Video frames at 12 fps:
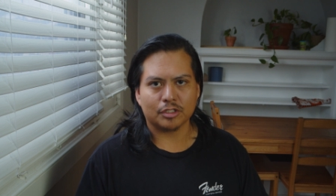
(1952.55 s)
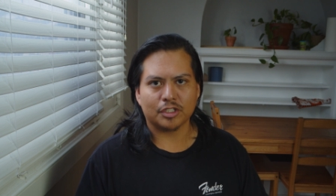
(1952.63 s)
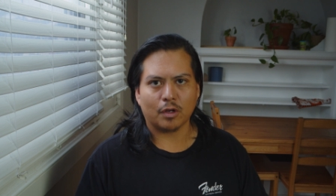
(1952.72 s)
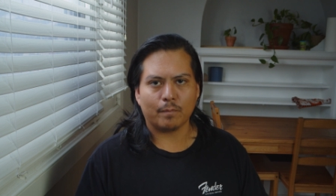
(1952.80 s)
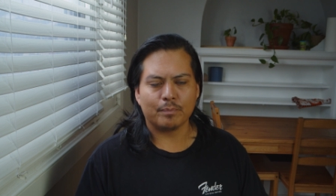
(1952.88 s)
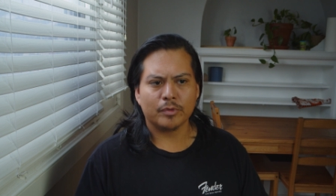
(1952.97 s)

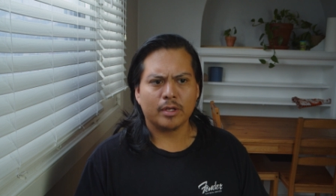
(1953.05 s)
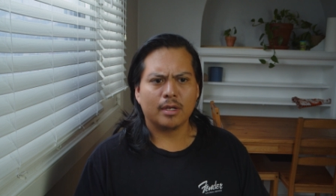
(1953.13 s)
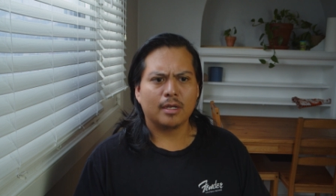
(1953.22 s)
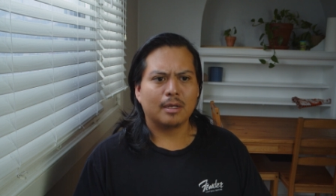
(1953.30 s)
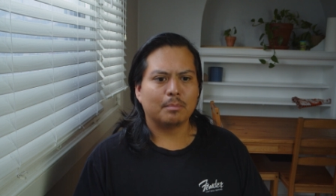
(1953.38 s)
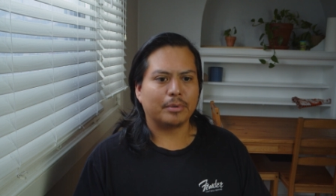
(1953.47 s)
So,
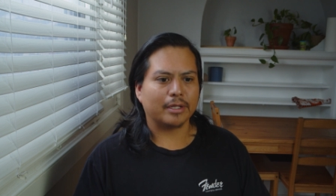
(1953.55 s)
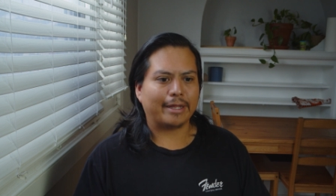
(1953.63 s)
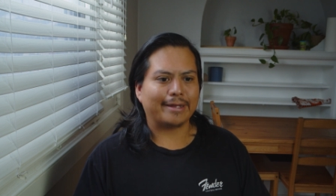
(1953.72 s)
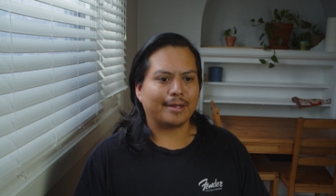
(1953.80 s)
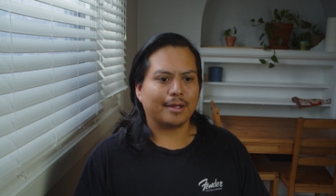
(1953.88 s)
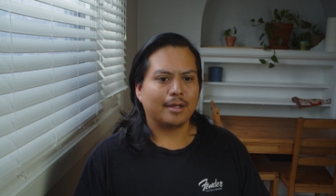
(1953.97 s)
but
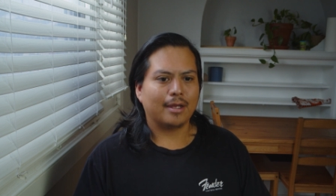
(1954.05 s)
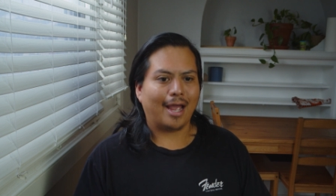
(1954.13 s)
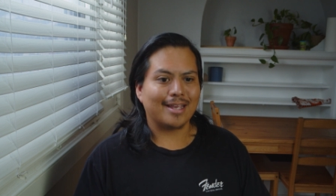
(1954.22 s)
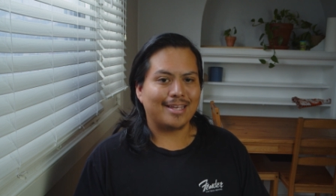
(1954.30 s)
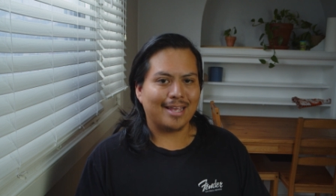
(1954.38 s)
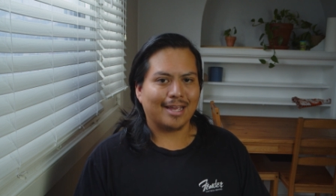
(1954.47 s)
like,
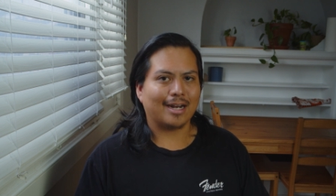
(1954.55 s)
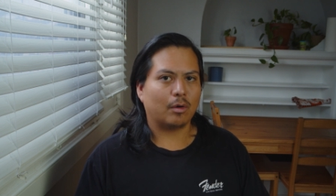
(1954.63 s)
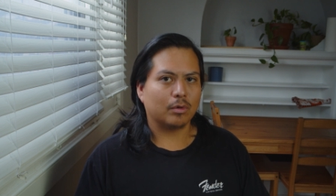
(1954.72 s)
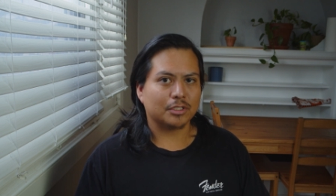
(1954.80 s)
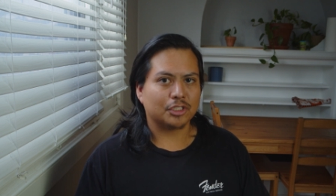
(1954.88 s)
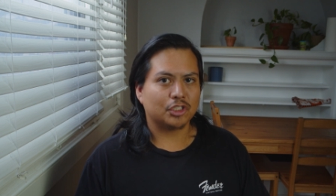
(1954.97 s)
again, I
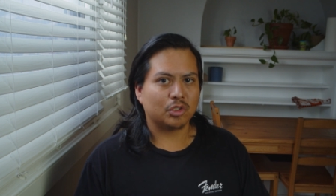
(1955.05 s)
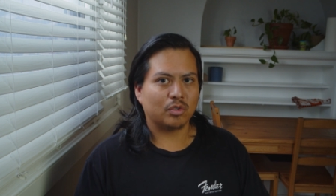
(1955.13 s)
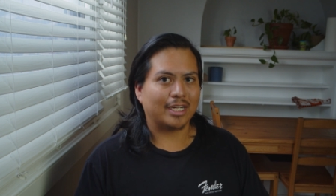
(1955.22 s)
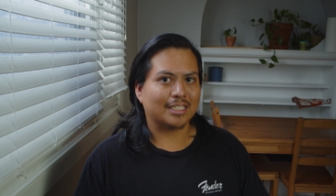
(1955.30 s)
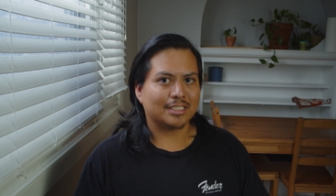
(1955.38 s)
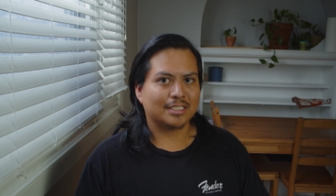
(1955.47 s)
want to
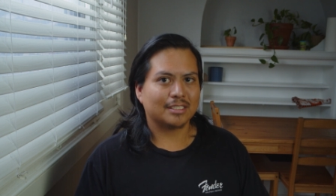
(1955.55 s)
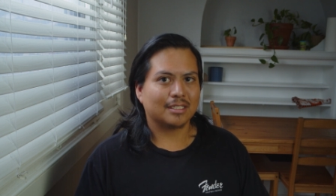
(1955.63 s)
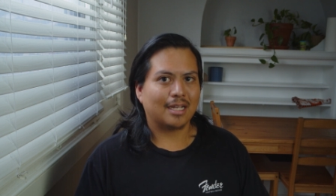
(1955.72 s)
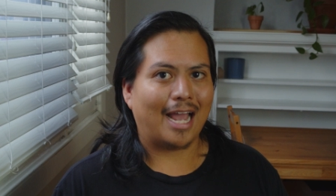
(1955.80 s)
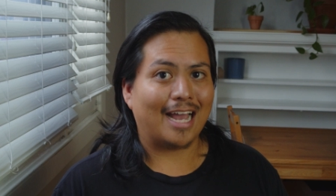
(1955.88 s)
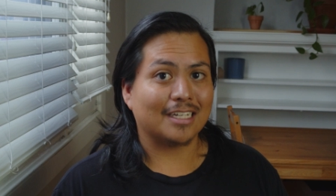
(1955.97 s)
stress,
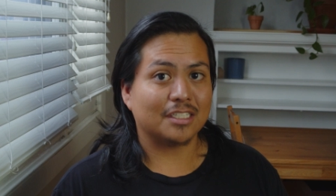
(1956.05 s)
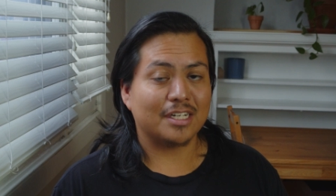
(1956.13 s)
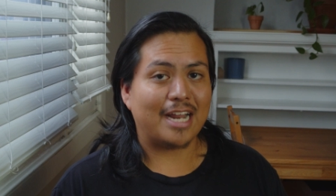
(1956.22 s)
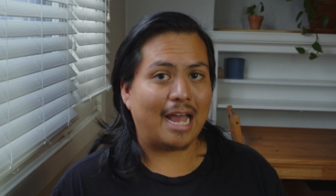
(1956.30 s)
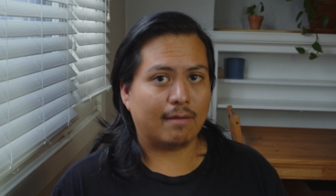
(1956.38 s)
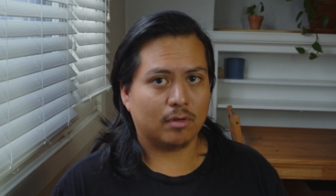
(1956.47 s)
as a
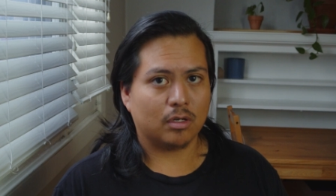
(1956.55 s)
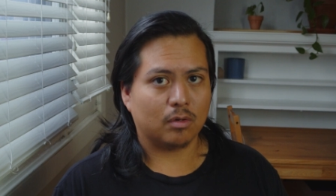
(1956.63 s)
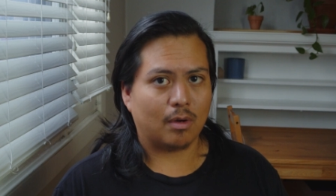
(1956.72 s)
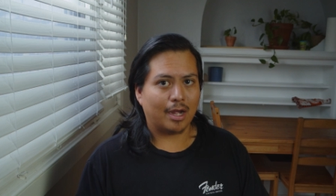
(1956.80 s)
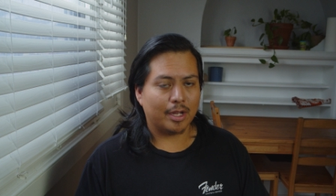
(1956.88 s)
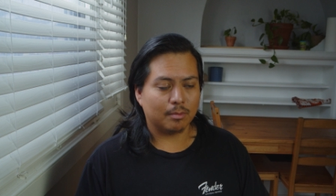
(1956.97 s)
Navajo,
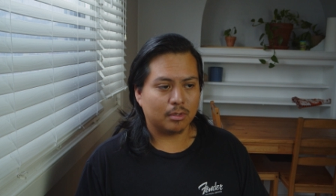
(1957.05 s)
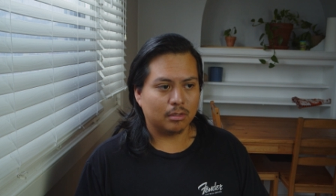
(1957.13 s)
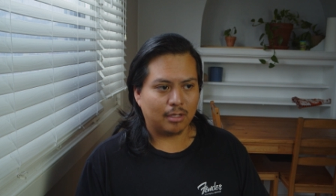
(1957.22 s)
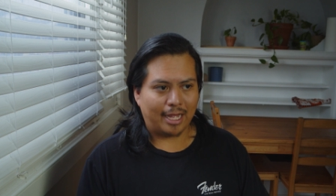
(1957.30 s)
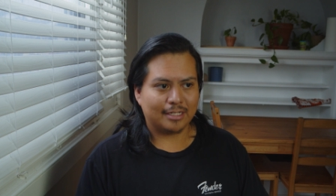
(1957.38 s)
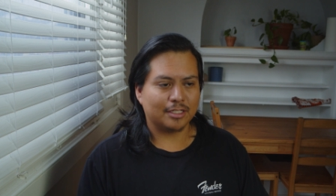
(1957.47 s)
I am
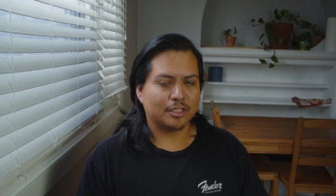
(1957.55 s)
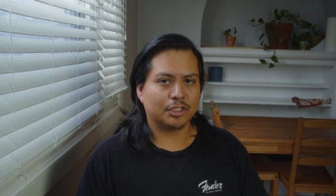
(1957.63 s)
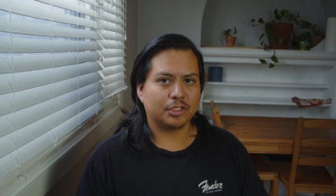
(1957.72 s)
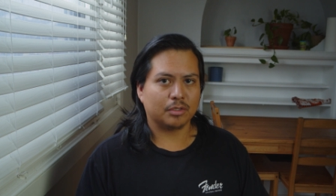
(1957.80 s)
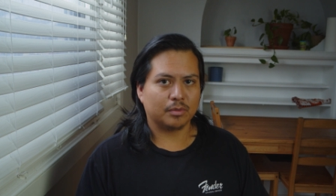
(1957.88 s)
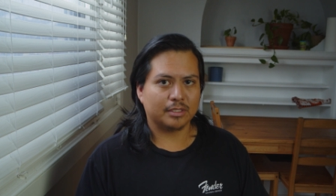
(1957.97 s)
glad that the
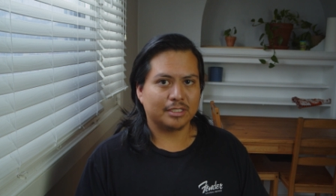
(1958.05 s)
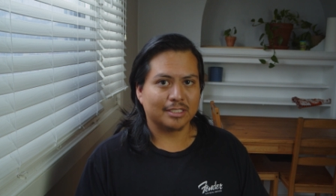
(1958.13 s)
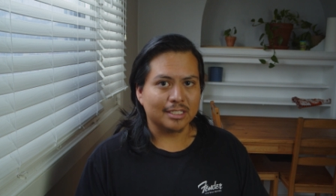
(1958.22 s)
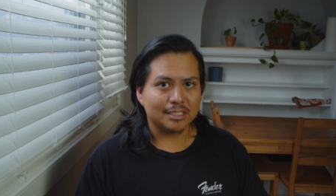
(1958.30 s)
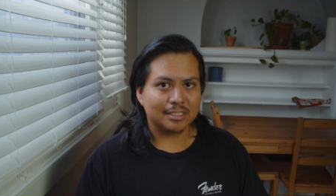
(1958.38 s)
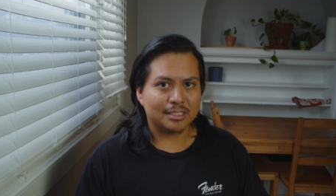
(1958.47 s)
show
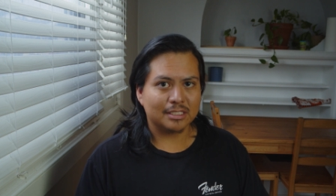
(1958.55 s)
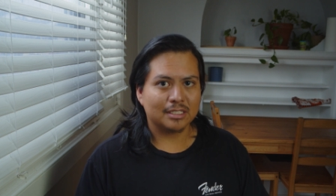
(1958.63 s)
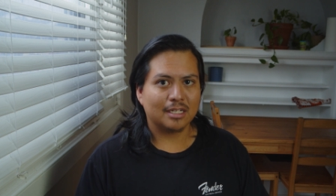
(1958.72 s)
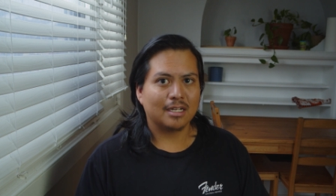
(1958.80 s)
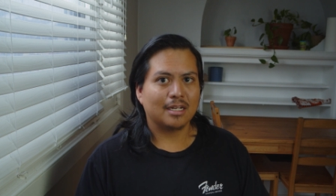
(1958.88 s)
exists.